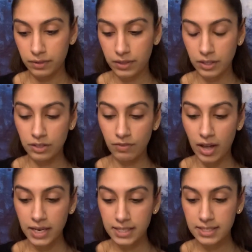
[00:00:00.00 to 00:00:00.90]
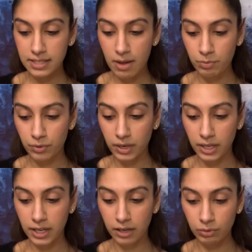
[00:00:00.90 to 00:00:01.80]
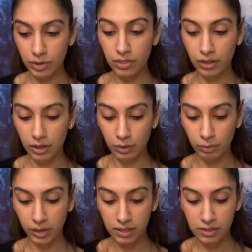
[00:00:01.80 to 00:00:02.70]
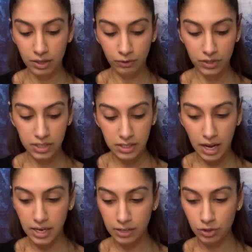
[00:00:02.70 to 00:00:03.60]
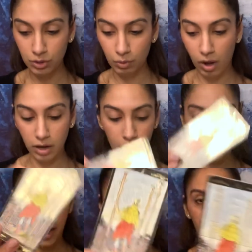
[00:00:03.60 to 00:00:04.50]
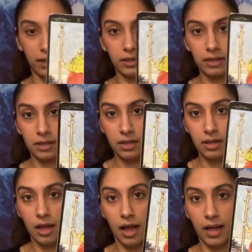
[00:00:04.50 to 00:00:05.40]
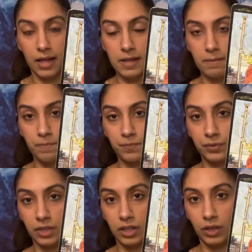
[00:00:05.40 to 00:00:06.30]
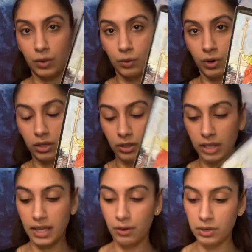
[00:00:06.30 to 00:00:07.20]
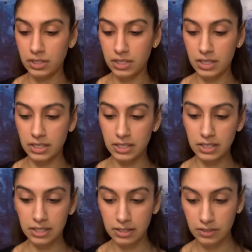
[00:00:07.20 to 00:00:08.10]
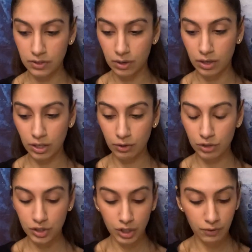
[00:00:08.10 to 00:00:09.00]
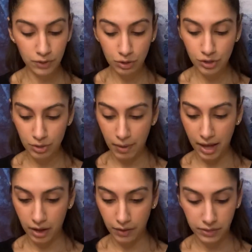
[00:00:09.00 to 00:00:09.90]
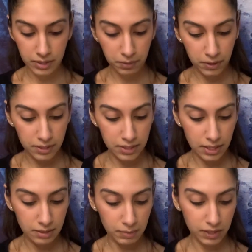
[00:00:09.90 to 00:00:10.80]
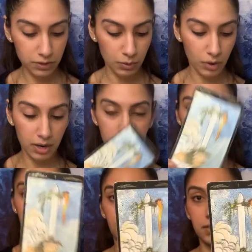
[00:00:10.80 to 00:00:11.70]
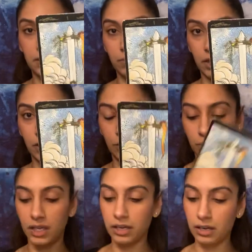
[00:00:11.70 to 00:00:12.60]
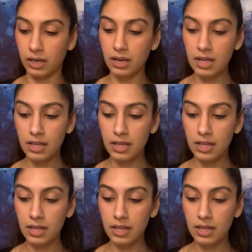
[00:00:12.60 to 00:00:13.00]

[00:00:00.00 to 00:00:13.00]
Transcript: The divine is tempering here with you because you've decided to walk away. You are looking out into the distance. You've turned your back on this person because you want to manifest something new here.